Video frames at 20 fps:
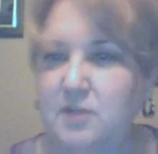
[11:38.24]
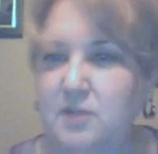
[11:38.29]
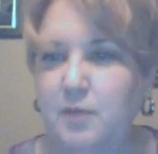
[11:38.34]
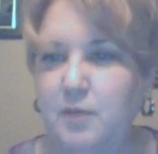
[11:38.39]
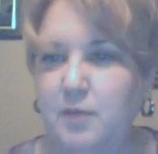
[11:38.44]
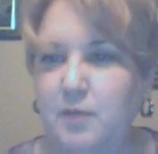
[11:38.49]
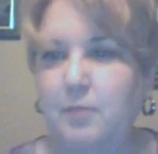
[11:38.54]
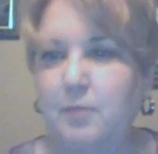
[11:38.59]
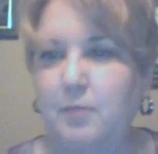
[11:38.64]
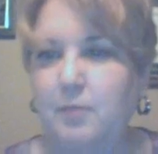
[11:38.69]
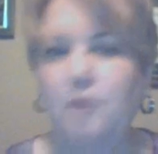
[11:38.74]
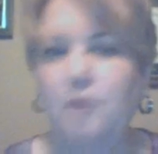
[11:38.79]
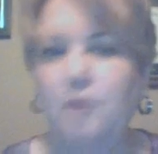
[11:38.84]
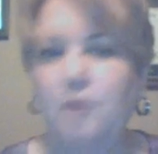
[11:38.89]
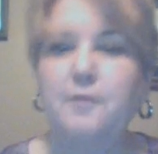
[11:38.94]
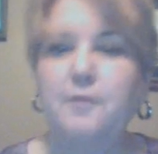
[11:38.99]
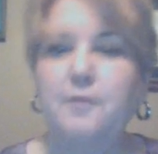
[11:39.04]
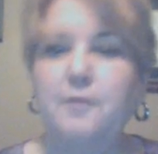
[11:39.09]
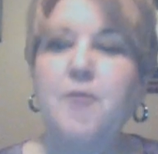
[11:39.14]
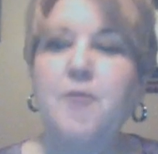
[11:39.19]
paper over
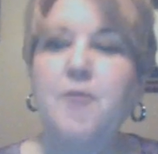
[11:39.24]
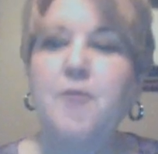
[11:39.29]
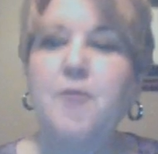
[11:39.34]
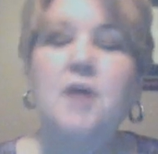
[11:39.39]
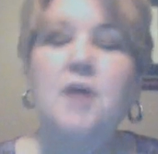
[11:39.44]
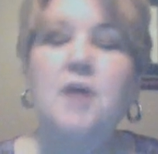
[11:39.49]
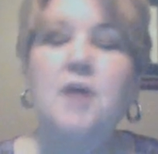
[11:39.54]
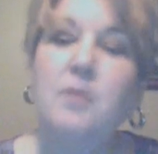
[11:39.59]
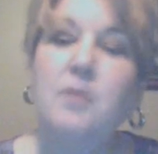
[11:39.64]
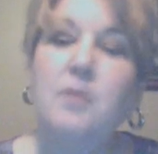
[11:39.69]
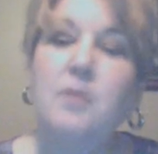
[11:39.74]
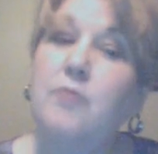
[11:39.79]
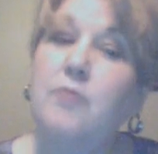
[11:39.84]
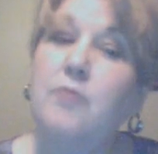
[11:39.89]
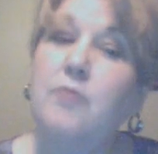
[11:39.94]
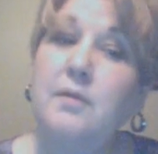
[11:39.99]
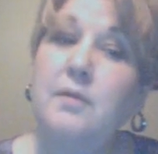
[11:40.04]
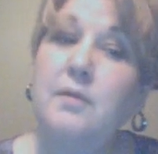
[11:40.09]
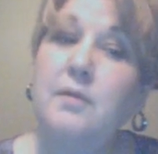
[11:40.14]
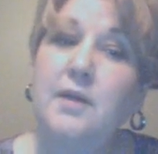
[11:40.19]
it. So I would
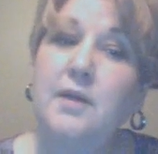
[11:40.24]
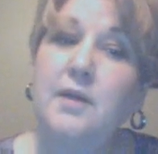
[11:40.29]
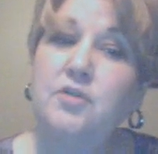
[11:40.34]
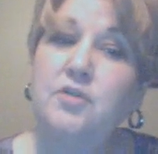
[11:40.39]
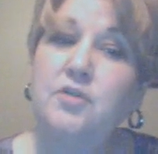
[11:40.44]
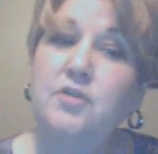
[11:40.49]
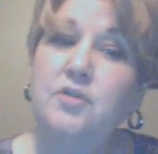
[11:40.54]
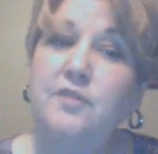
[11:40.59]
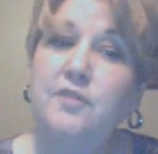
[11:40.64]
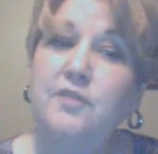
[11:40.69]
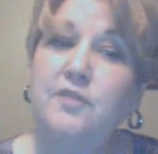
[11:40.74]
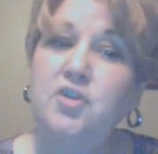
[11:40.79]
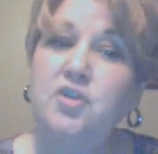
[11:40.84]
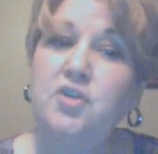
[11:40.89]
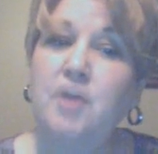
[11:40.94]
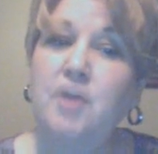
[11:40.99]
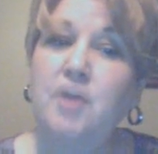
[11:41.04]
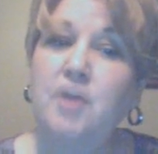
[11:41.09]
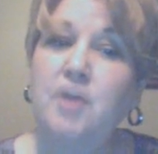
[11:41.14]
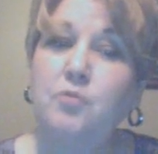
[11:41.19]
recommend as you finish
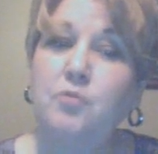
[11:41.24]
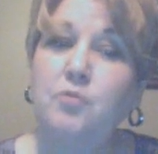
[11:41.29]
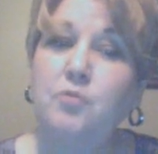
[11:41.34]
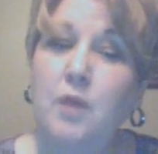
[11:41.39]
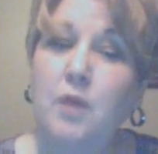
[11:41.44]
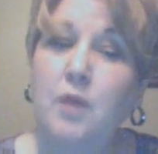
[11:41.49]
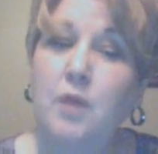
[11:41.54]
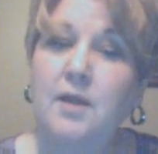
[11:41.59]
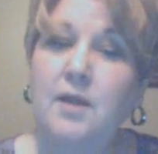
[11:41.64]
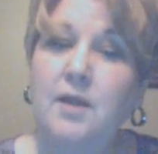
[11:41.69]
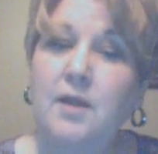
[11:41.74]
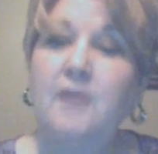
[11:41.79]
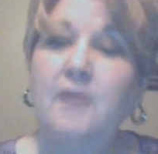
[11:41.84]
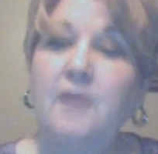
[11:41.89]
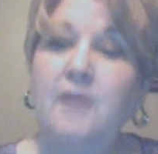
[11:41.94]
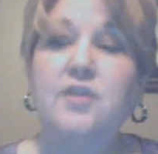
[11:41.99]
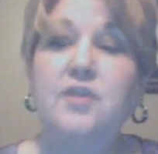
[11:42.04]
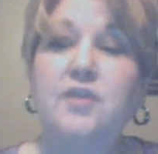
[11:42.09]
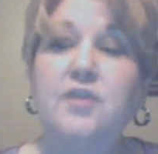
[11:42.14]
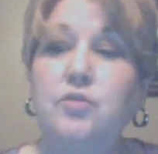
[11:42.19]
chapter 1
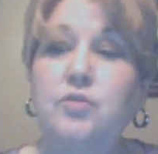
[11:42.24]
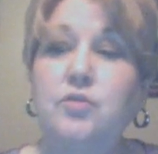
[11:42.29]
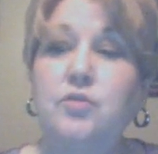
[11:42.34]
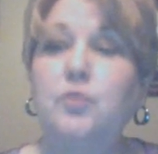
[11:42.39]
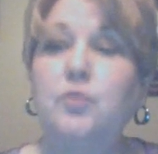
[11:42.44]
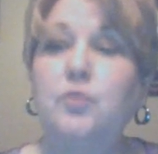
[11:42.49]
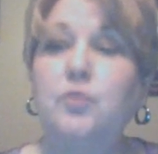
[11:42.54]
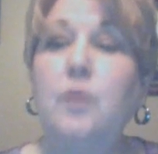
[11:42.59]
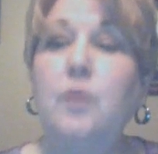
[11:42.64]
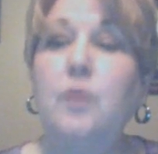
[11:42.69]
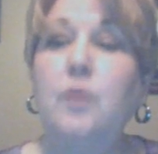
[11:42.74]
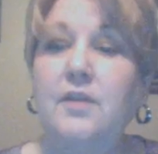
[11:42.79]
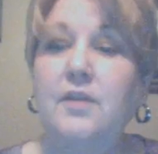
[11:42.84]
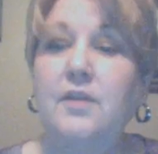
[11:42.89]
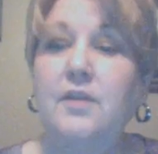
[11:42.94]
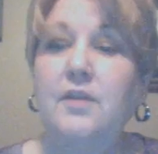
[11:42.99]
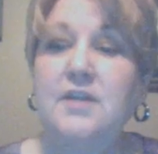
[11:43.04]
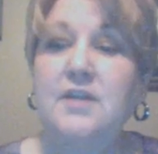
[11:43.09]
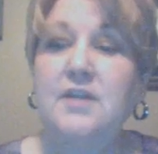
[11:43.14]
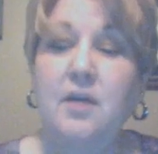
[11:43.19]
that you do the
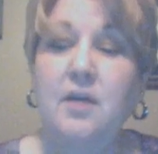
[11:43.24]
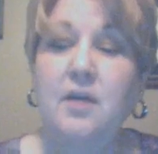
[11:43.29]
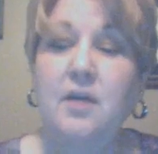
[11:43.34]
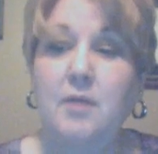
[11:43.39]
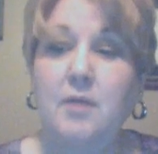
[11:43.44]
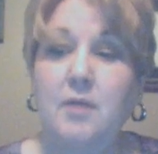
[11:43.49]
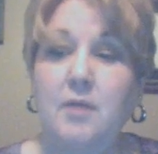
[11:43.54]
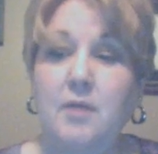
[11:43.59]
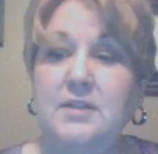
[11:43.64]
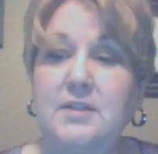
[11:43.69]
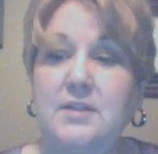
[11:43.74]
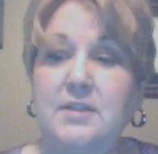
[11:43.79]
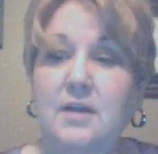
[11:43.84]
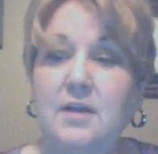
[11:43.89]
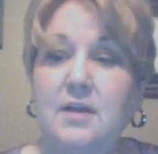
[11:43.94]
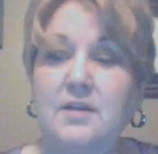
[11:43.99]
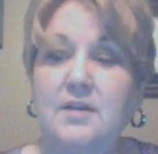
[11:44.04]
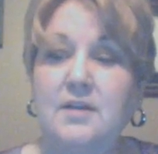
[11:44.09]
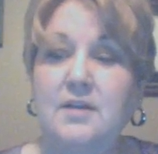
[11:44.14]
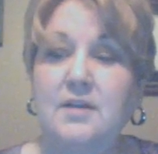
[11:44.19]

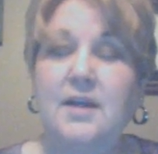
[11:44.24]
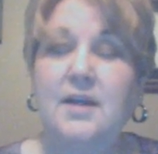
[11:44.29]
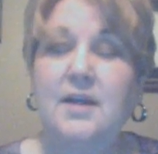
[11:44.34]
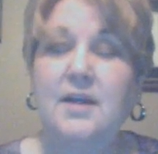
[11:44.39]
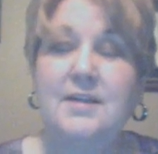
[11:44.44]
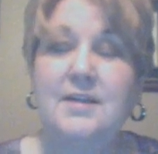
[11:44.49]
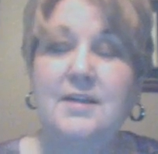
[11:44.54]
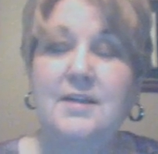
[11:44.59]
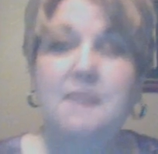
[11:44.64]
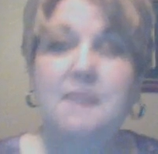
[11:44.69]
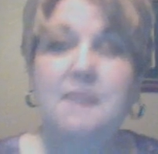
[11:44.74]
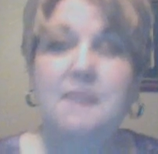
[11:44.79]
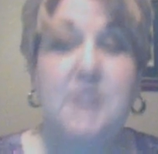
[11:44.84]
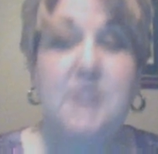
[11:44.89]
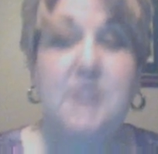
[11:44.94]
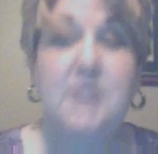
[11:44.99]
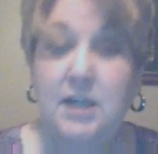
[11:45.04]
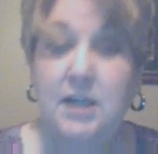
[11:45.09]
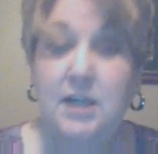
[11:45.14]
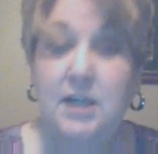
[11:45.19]
the exam study
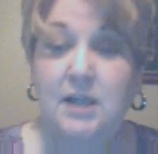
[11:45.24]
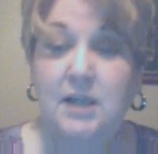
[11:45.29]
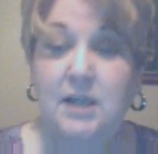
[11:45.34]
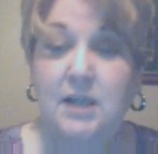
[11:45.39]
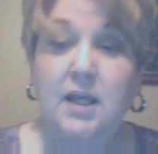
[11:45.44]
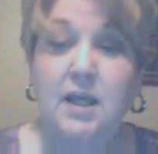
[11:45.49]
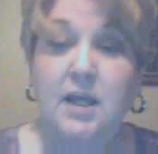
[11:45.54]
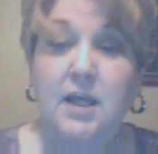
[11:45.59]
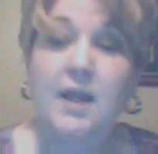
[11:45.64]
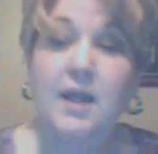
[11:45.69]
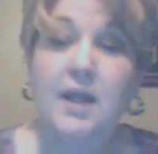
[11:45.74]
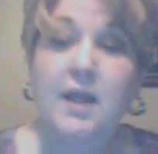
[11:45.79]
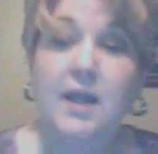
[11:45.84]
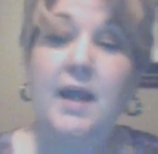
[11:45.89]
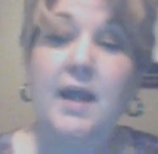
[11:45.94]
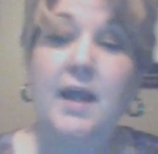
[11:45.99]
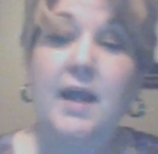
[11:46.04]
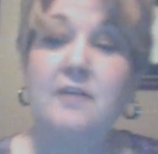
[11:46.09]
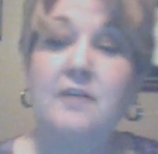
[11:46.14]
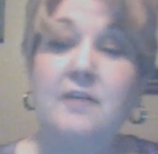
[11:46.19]
guide,
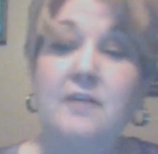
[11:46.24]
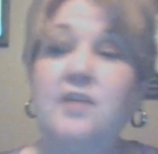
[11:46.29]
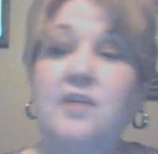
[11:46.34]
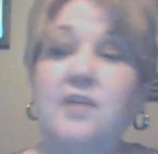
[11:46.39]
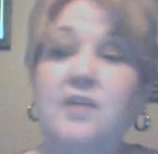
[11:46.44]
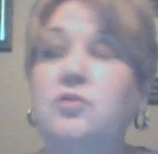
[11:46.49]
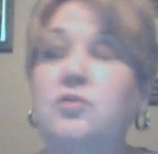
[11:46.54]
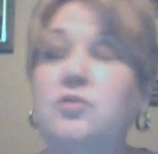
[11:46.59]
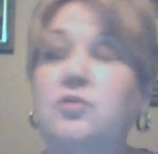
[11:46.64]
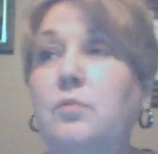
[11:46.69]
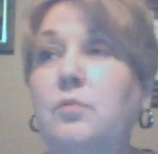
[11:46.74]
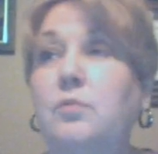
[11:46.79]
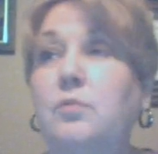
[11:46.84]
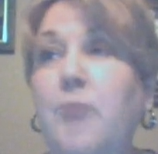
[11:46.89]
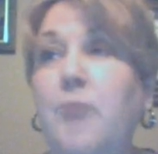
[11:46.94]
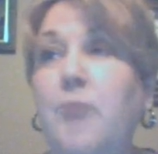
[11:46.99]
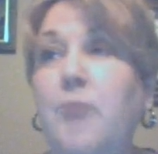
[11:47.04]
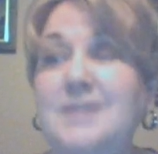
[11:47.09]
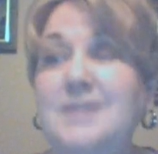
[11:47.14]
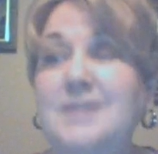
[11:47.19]
and then you do
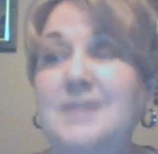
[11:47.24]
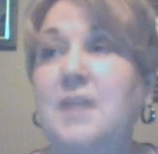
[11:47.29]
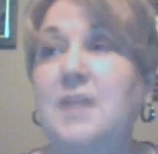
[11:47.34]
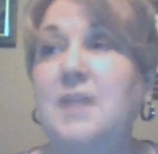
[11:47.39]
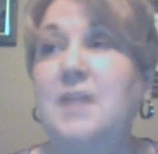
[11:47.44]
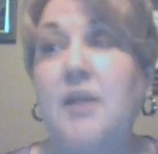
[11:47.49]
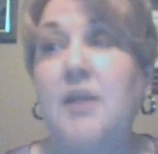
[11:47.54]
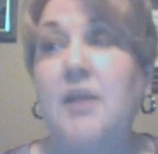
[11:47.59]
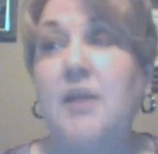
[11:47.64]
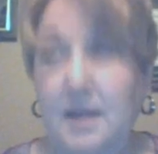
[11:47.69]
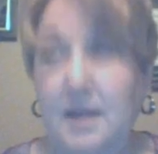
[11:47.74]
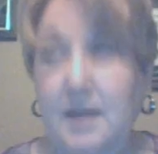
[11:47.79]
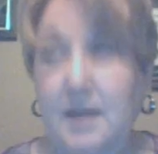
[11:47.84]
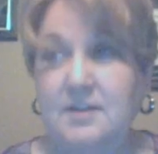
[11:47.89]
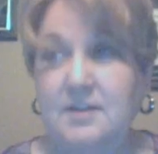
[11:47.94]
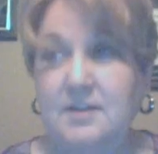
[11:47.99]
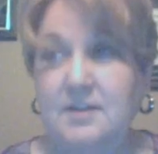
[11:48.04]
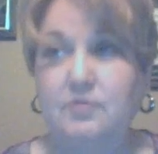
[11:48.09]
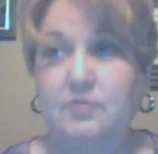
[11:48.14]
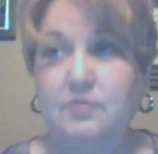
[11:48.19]
practice it again
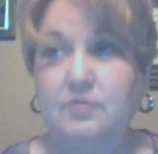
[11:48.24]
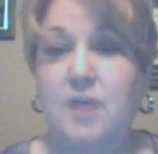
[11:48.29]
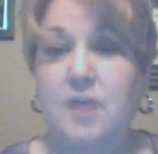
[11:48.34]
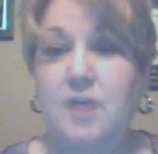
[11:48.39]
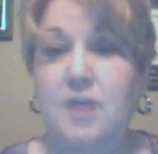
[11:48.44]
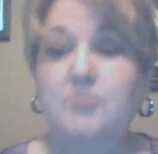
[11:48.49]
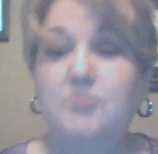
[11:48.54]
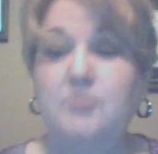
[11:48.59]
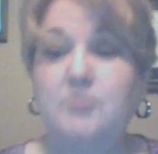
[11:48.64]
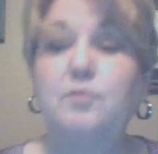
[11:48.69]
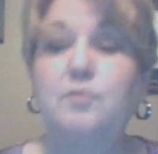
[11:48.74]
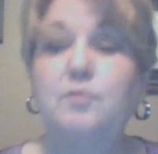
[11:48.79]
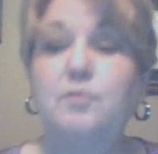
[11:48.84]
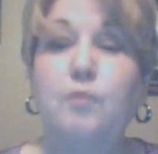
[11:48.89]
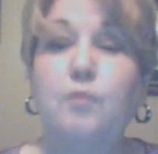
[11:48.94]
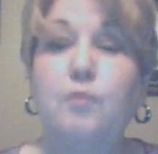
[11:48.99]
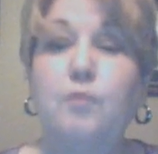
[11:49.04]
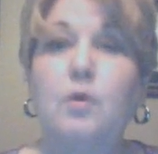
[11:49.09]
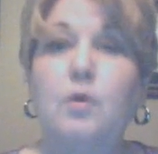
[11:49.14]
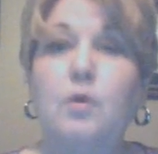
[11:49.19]
several times
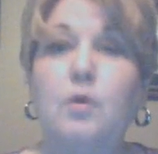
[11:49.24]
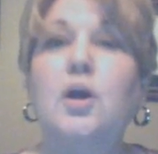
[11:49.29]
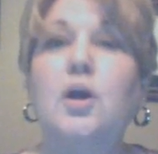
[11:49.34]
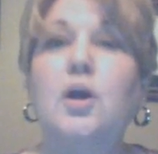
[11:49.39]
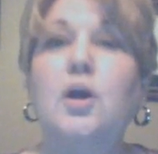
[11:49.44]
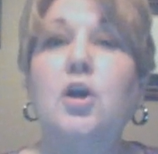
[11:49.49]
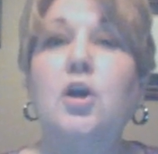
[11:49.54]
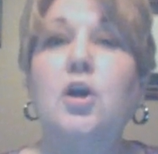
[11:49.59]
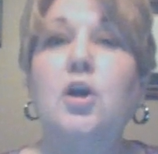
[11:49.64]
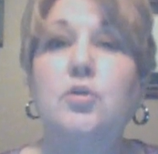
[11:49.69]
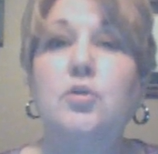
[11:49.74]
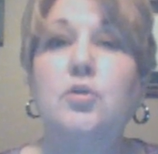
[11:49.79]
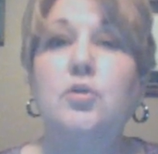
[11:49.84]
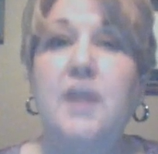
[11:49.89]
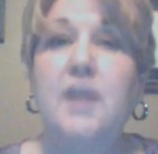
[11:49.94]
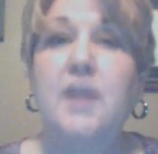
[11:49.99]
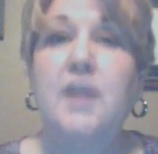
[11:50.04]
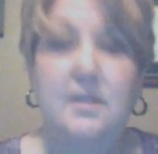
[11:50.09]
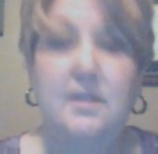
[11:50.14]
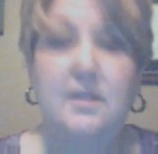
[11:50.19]
before you
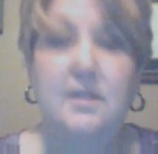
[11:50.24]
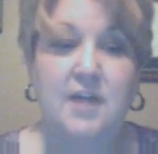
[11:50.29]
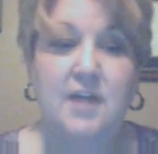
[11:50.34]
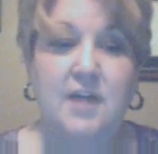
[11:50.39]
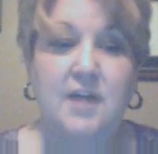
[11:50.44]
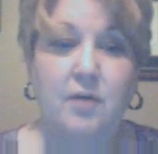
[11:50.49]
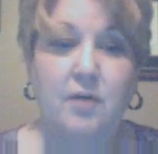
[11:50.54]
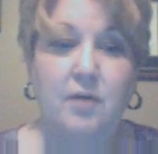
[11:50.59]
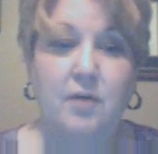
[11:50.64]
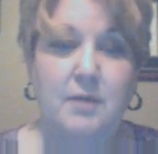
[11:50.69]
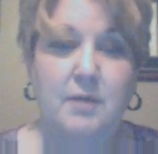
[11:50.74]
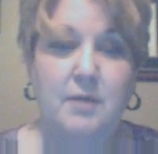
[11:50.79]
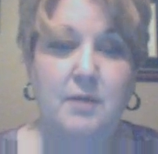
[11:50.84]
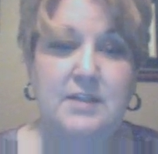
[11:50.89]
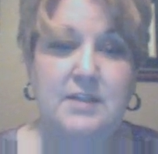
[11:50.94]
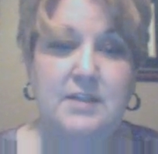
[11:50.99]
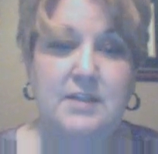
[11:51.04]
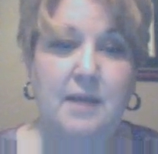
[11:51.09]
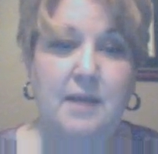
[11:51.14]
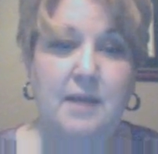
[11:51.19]
take the diagram
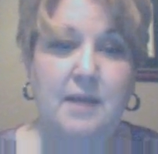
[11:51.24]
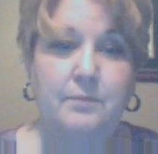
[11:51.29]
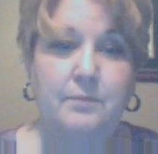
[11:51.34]
exam.